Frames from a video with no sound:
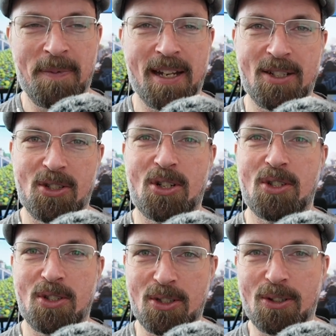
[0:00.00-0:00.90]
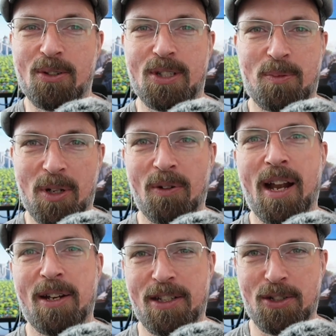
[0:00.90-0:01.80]
and it just starts to slowly spin
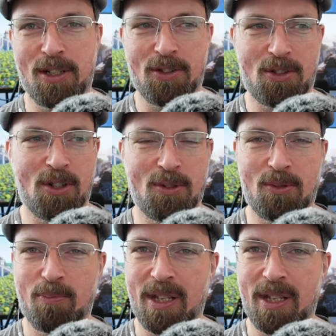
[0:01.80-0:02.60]
around, and then you can just start